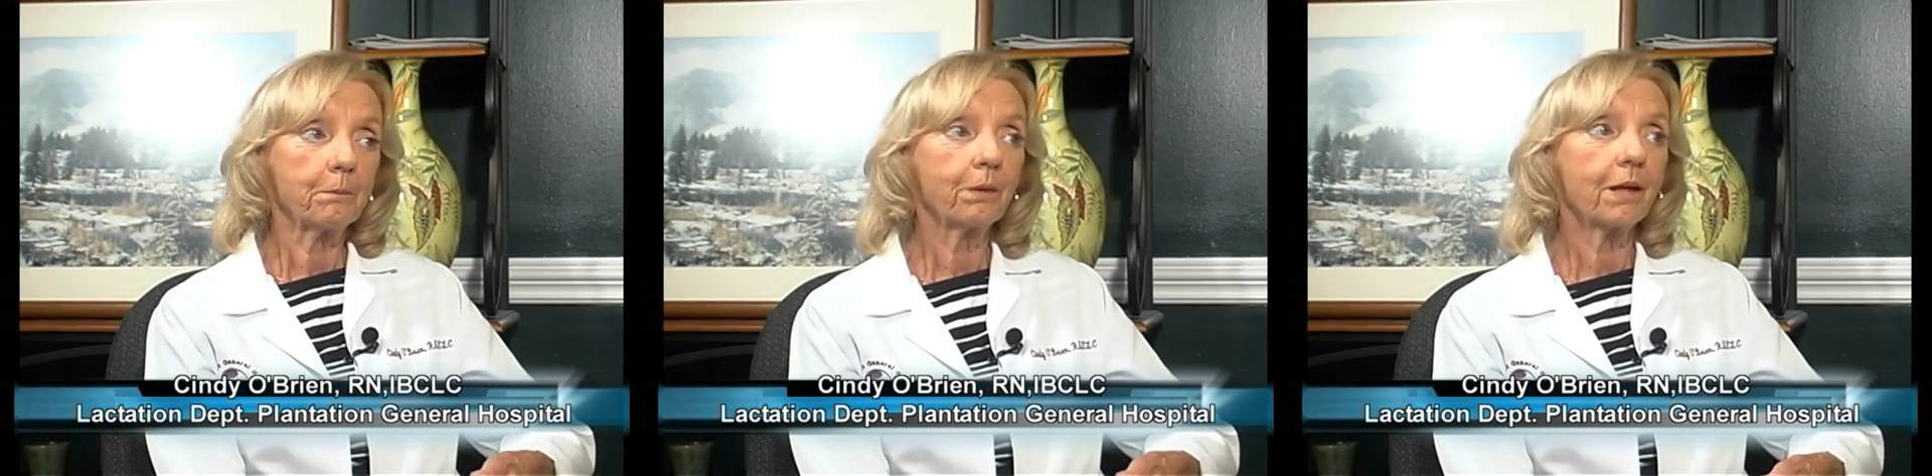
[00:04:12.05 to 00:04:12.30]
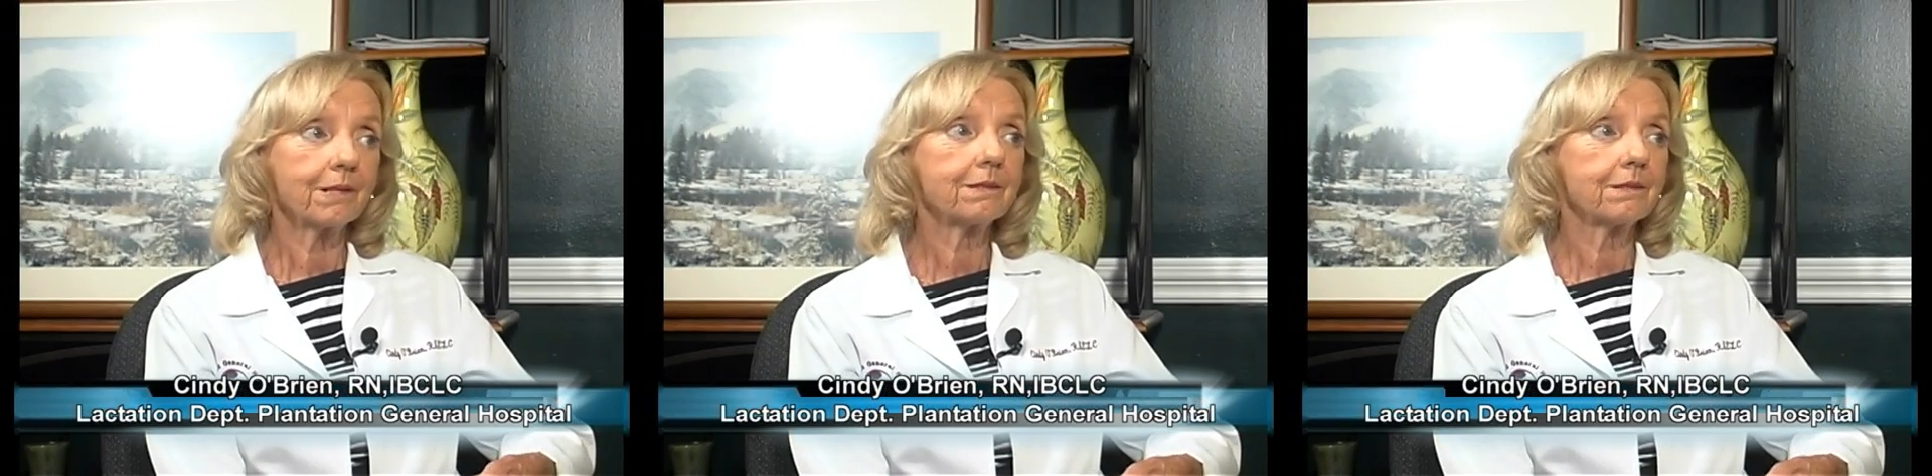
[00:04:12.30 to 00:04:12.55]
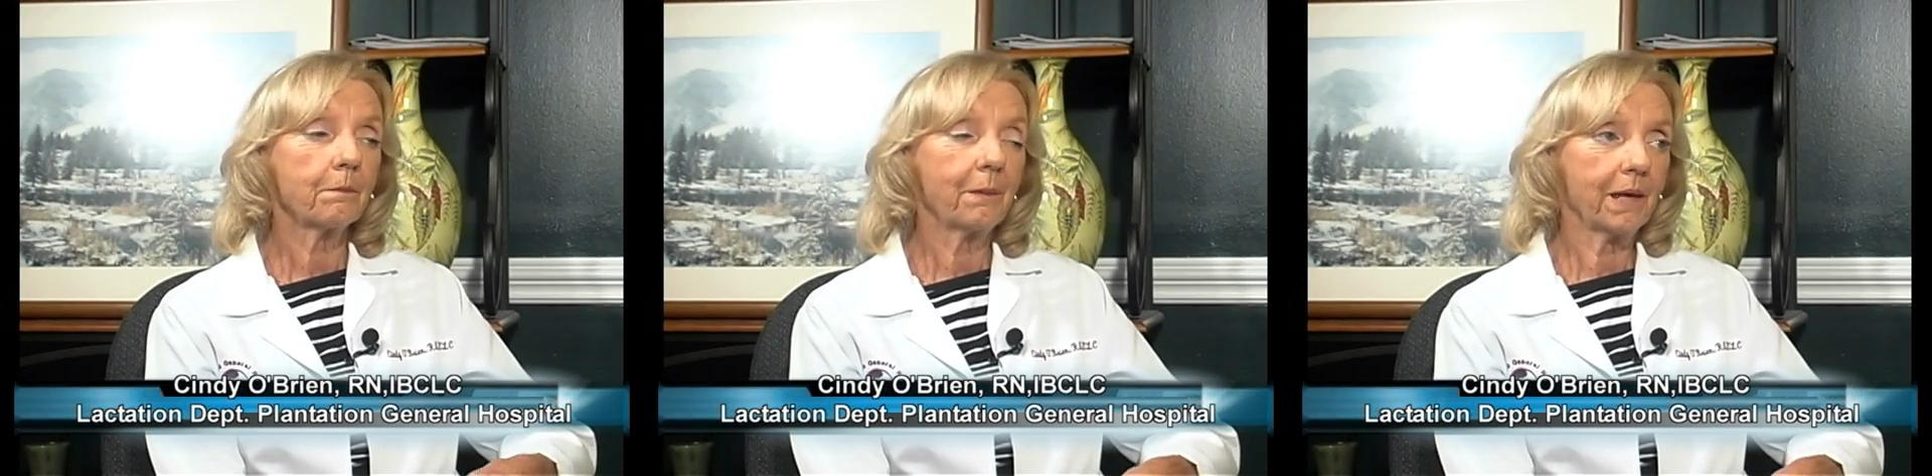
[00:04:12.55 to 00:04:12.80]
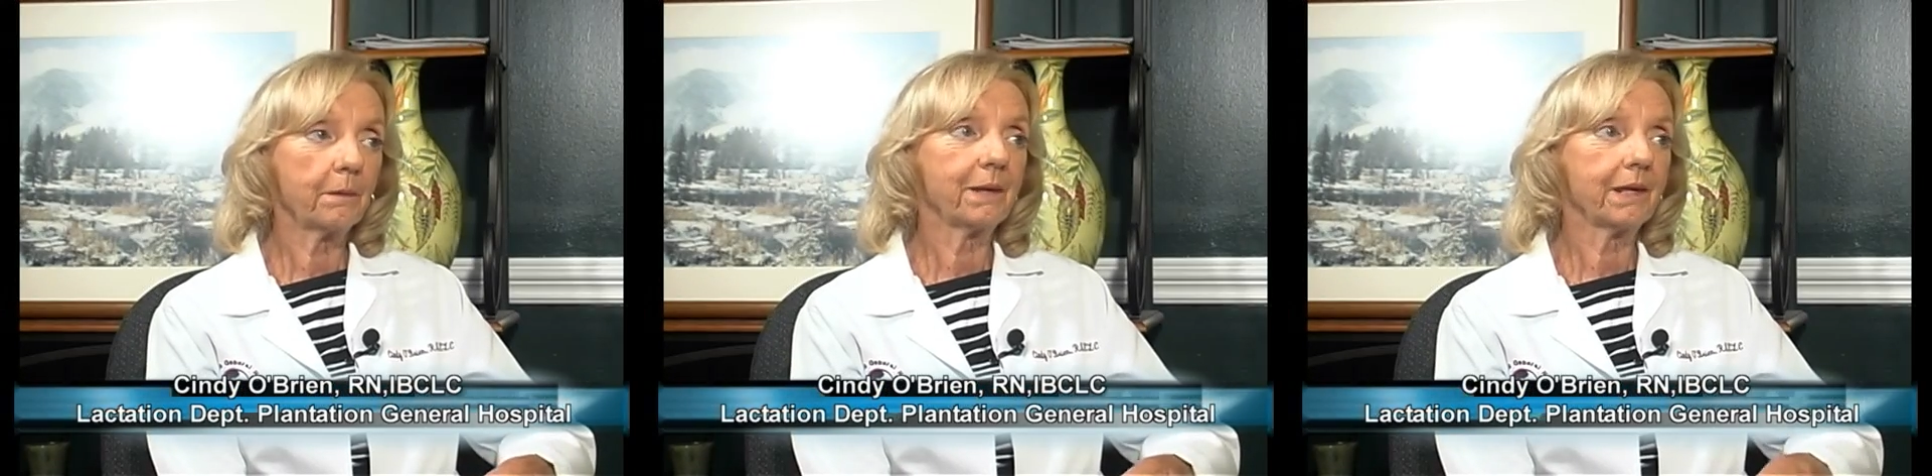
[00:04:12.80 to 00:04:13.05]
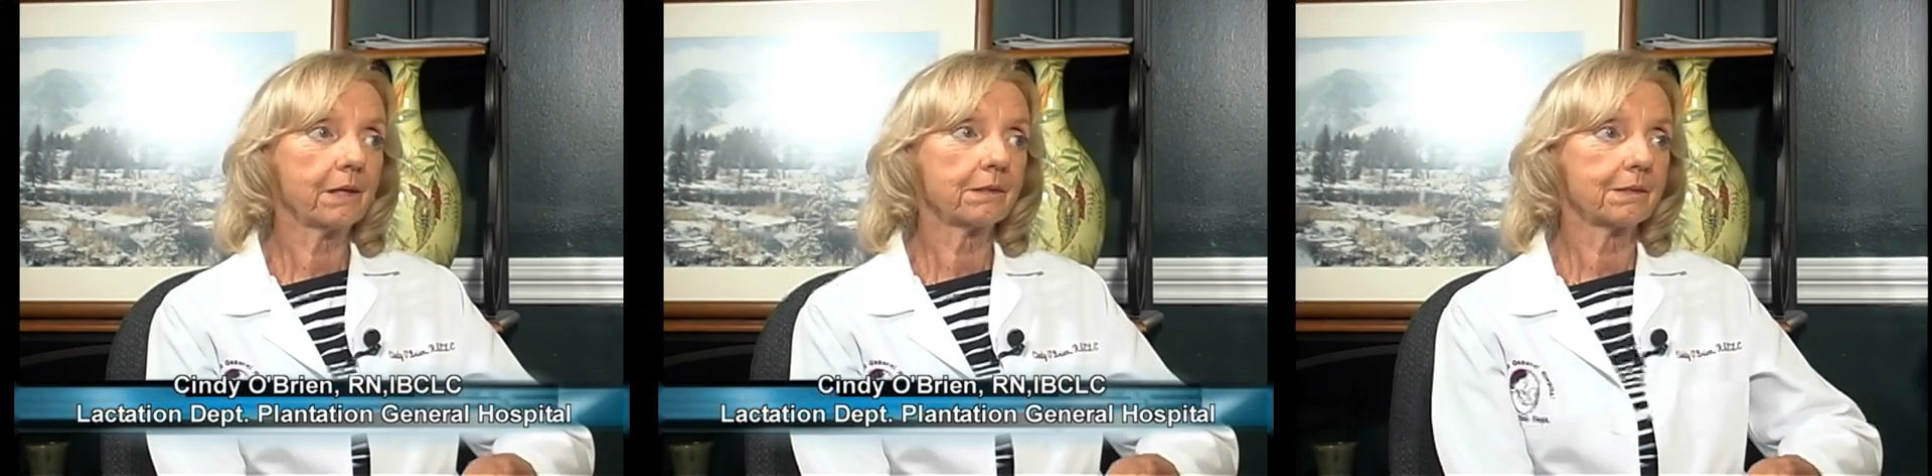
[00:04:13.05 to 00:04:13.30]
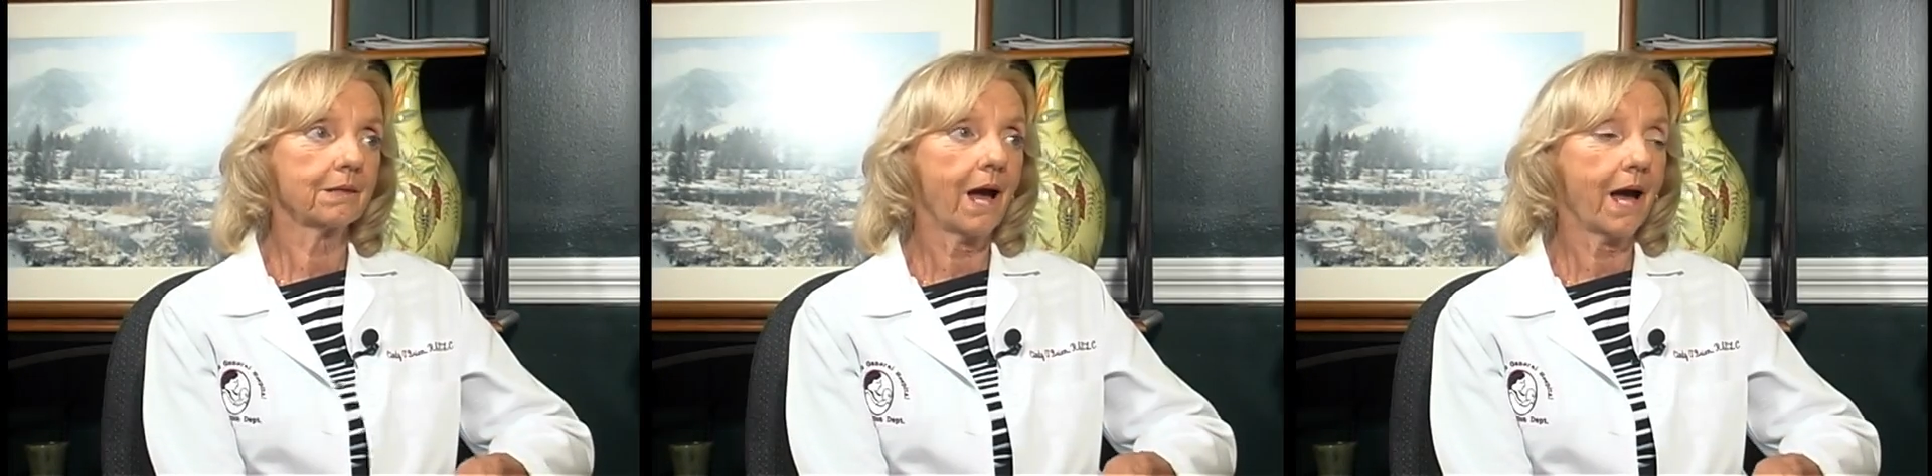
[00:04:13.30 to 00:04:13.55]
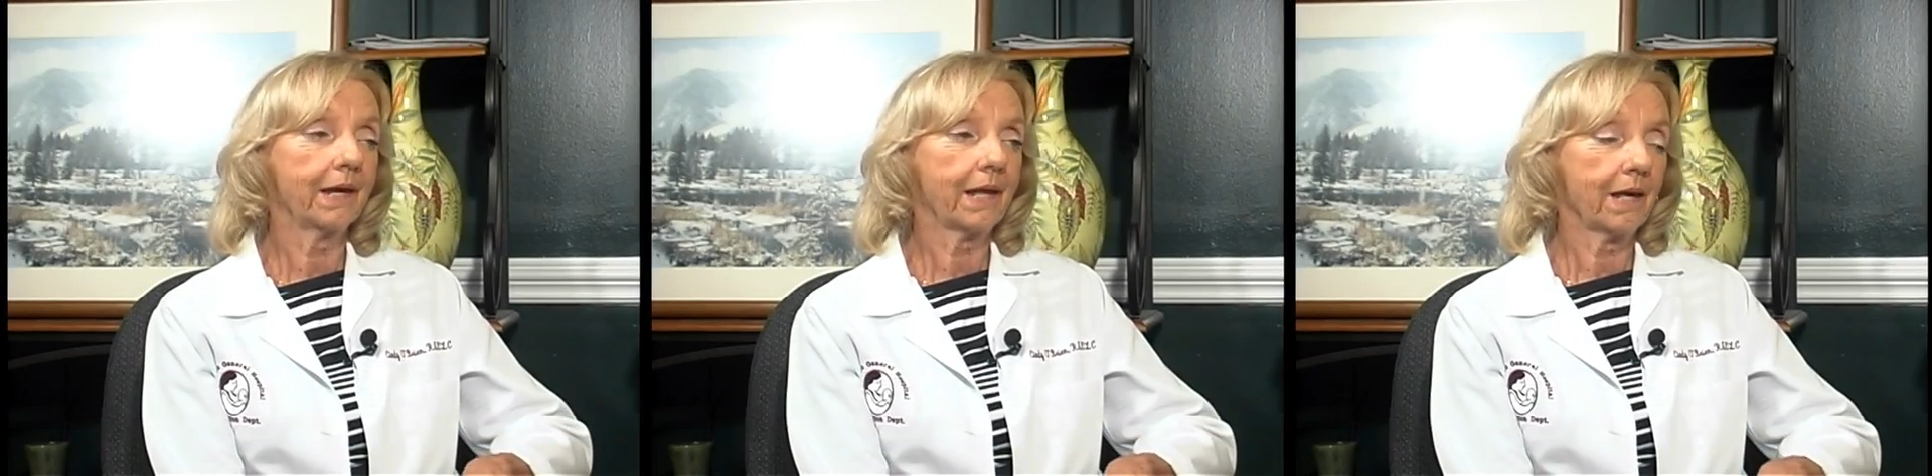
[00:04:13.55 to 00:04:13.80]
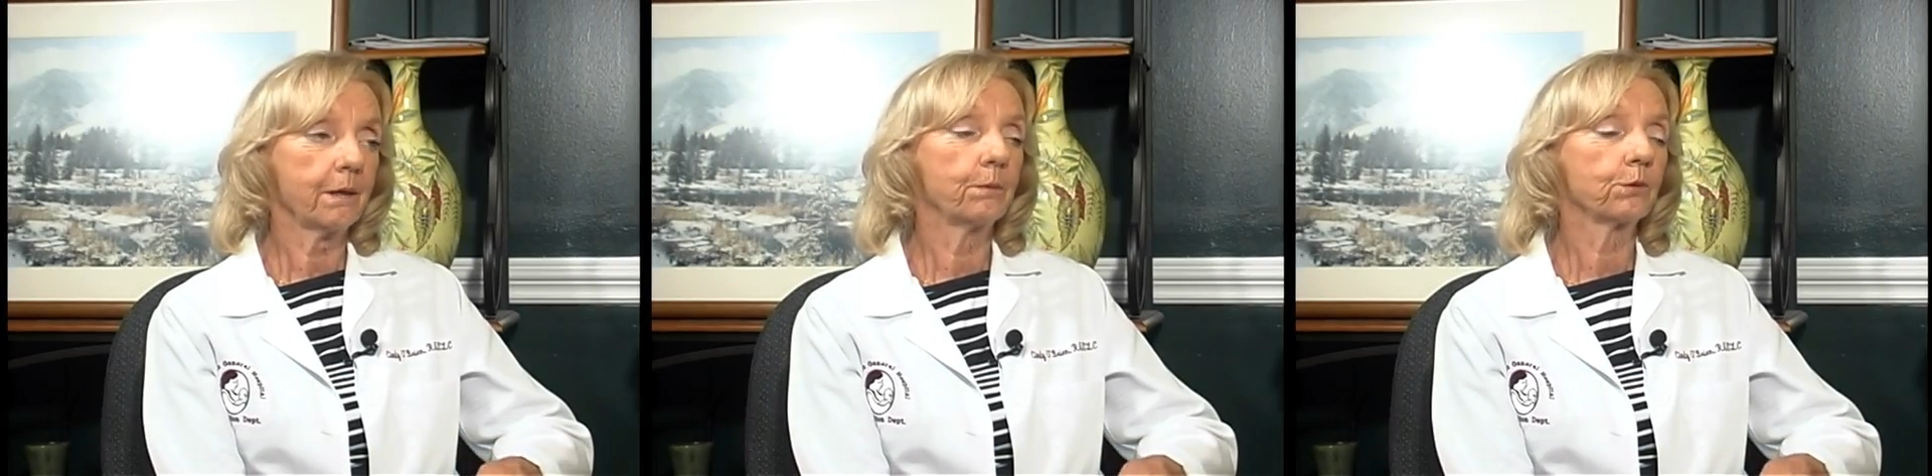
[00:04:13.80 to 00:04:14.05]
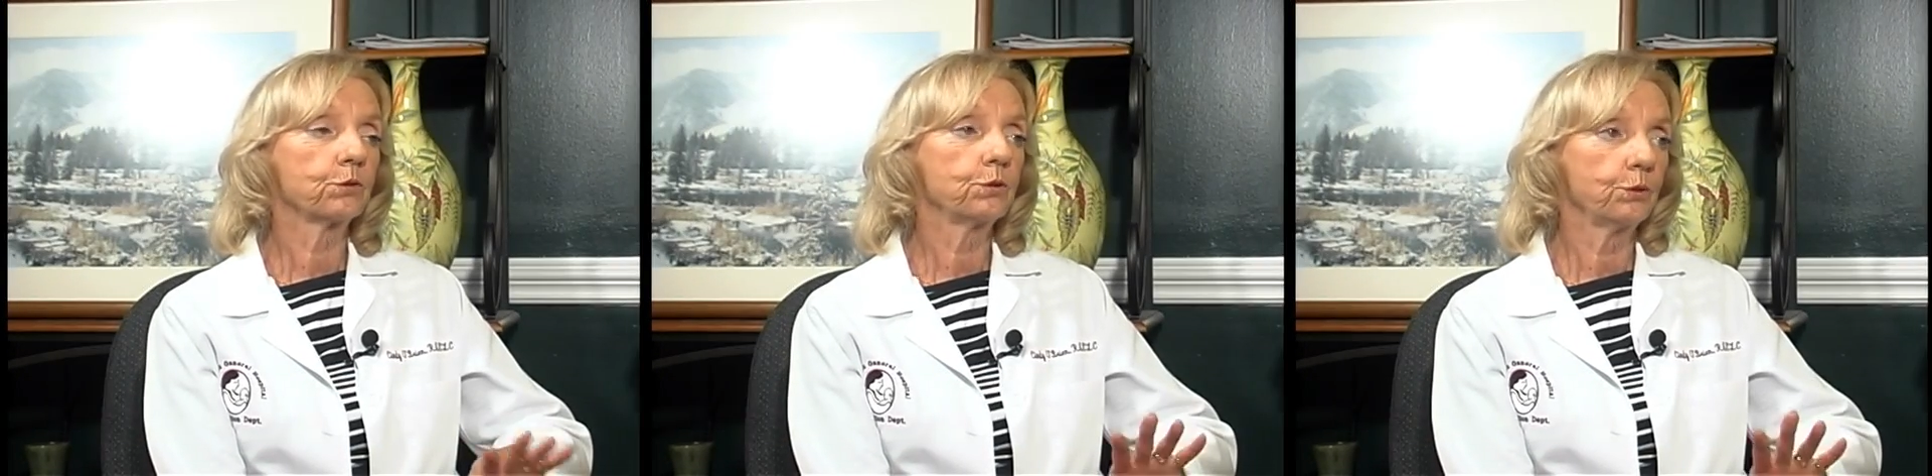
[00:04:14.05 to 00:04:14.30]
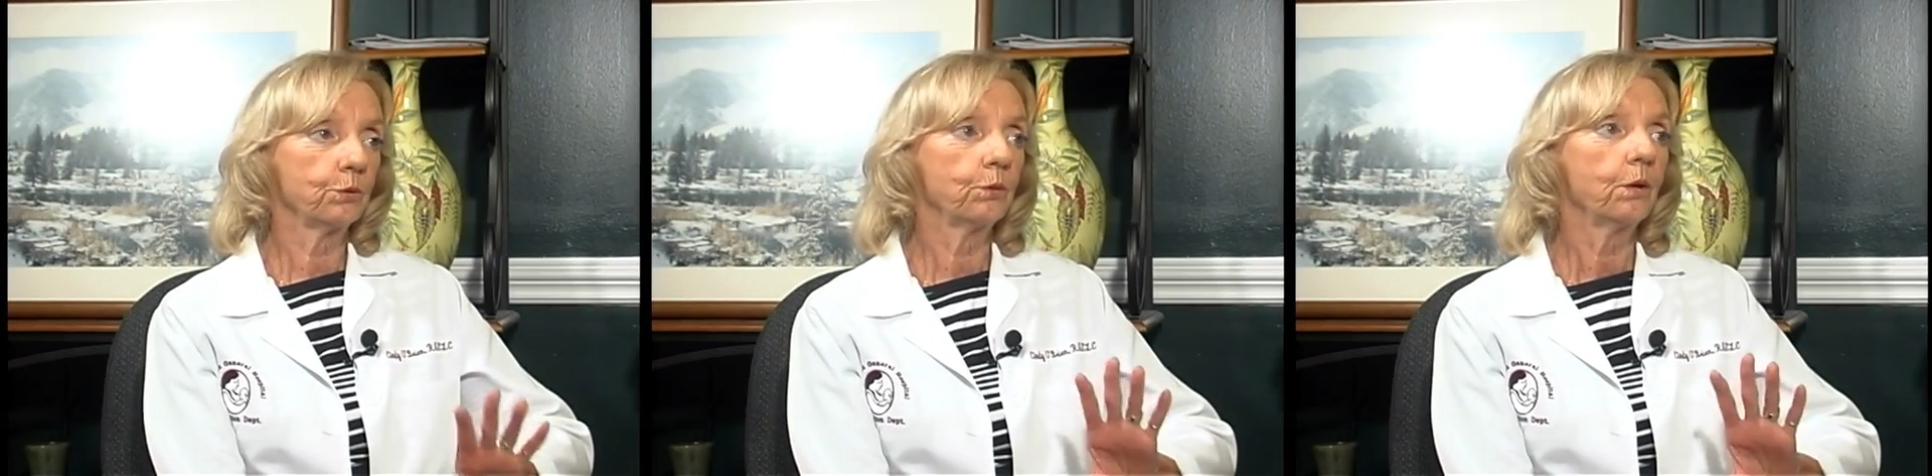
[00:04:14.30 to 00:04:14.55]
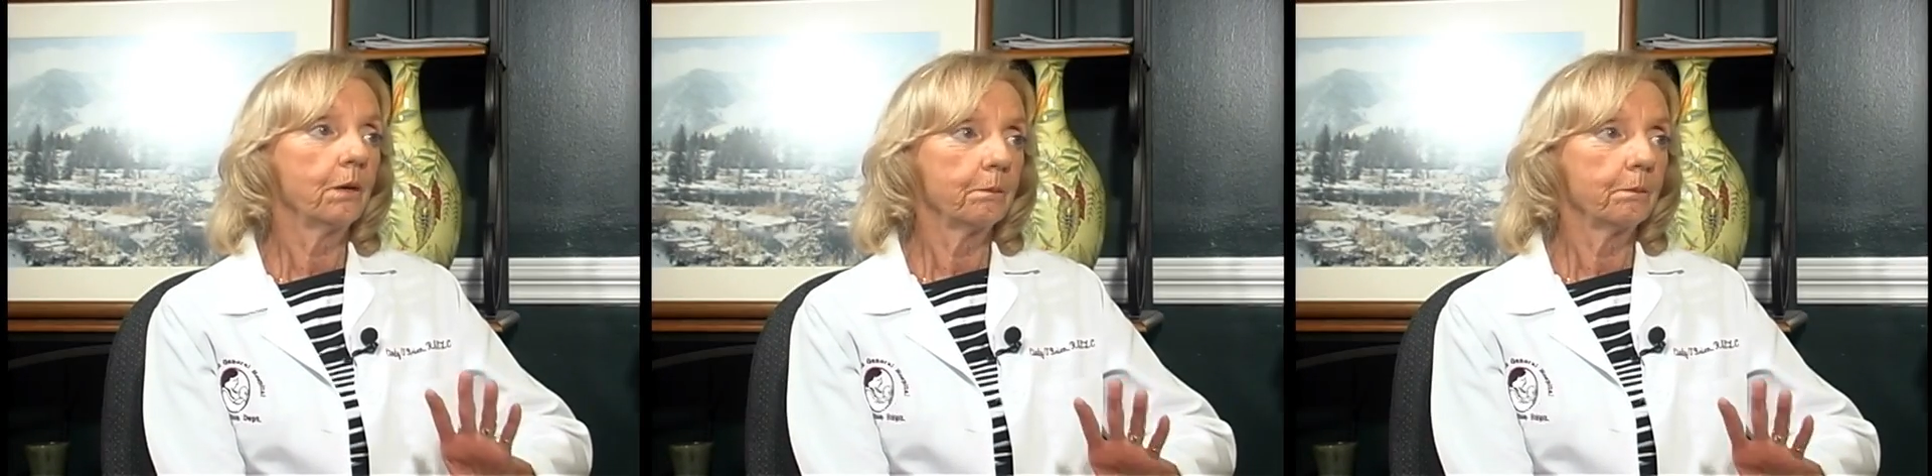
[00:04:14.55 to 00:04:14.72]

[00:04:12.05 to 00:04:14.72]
Plus, the baby is not able to